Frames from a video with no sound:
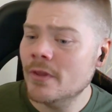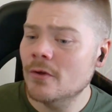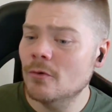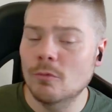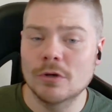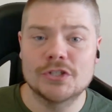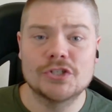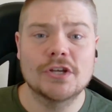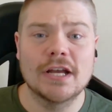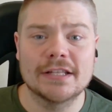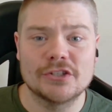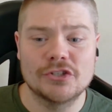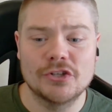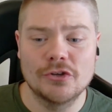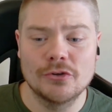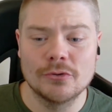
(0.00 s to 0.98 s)
what you got to
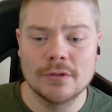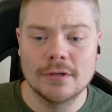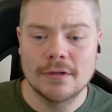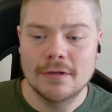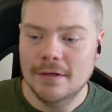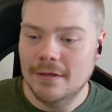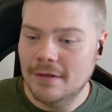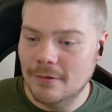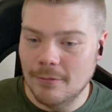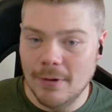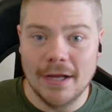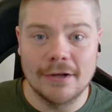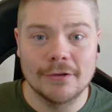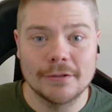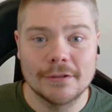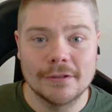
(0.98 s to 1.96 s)
do,
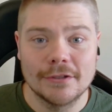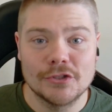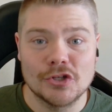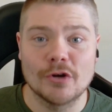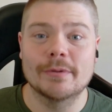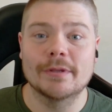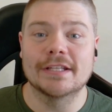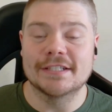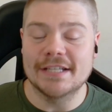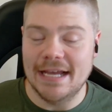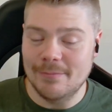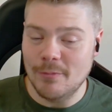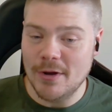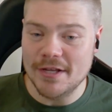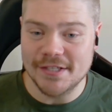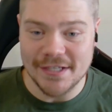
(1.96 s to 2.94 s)
well, Turbulent
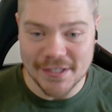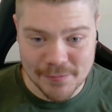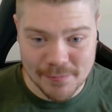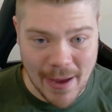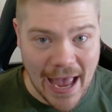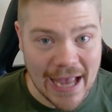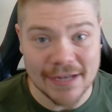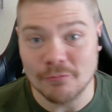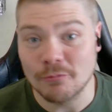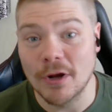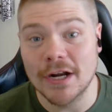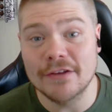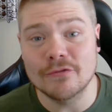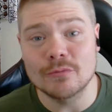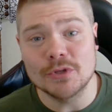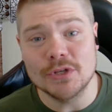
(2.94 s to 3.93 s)
Timeways is back,
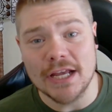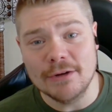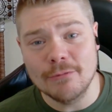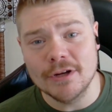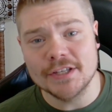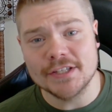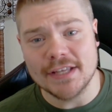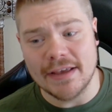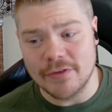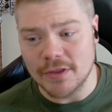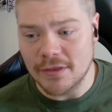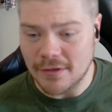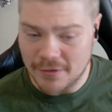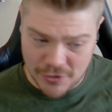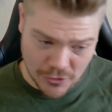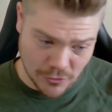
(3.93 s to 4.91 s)
running from January
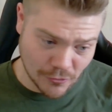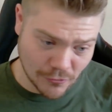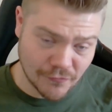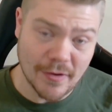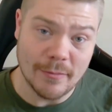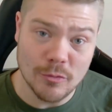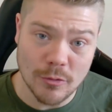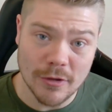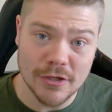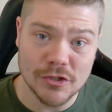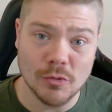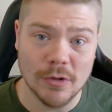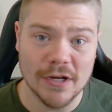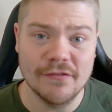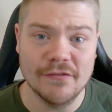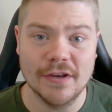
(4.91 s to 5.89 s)
7th to February
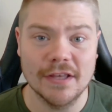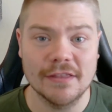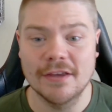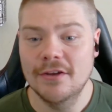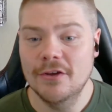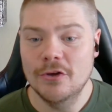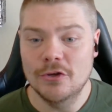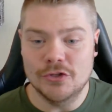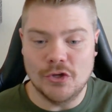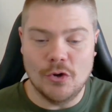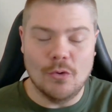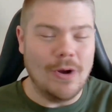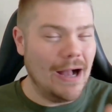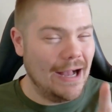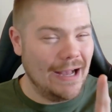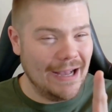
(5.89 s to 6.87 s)
25th.
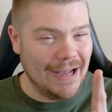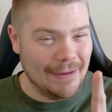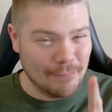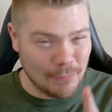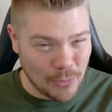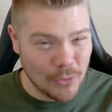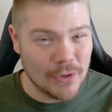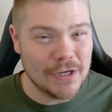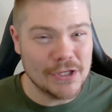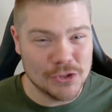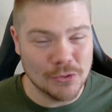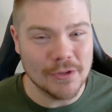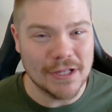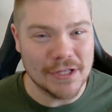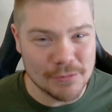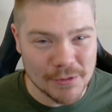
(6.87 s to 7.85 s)
So I'm pretty
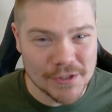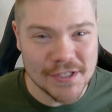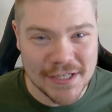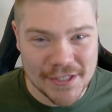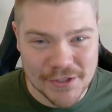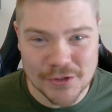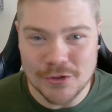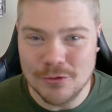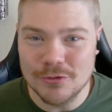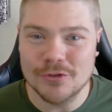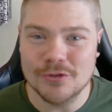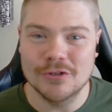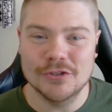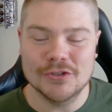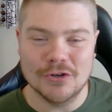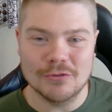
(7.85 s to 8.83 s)
sure that's when season 2 is
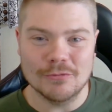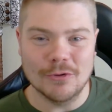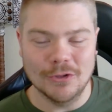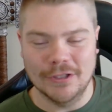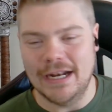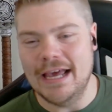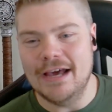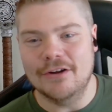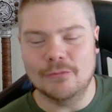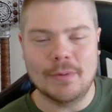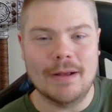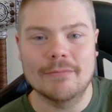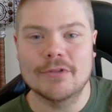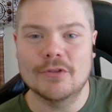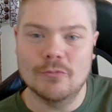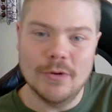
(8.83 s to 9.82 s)
going to start rolling out, or
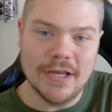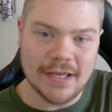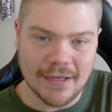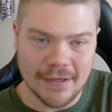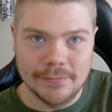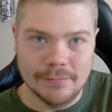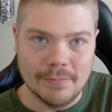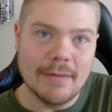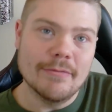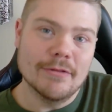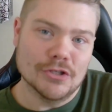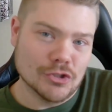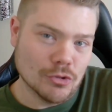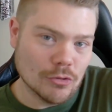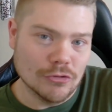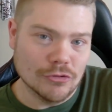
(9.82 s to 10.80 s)
probably the week. Maybe the
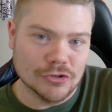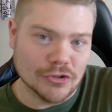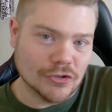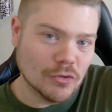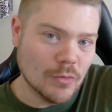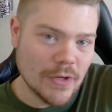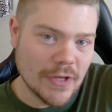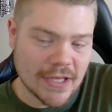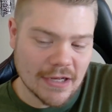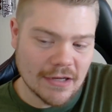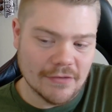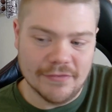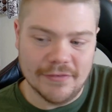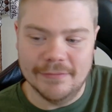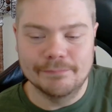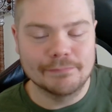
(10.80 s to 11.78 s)
story will start the week
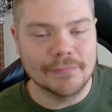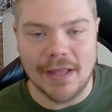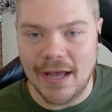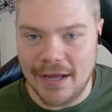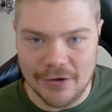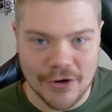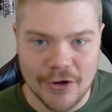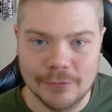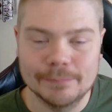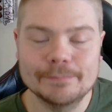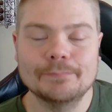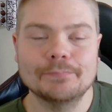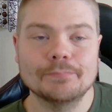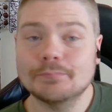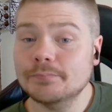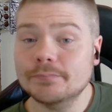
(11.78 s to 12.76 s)
of. I don't know.
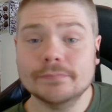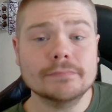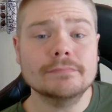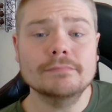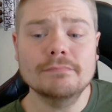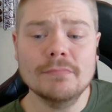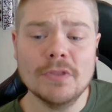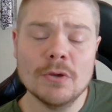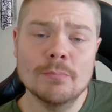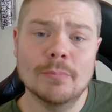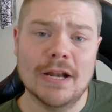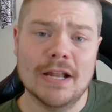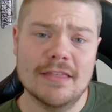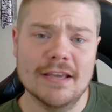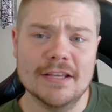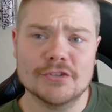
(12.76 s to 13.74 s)
But
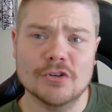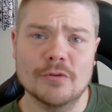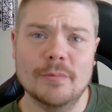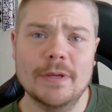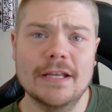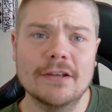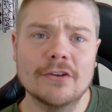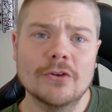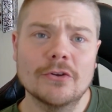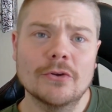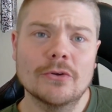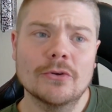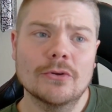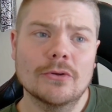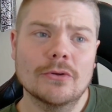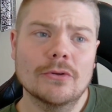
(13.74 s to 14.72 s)
I think it's going to be
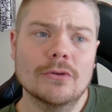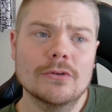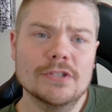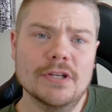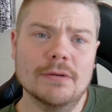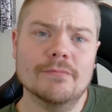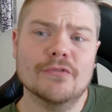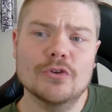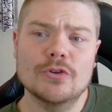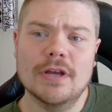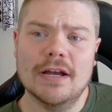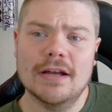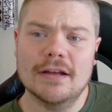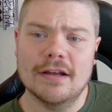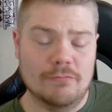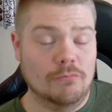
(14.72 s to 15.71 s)
something for you
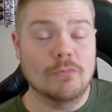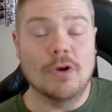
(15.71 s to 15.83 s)
guys,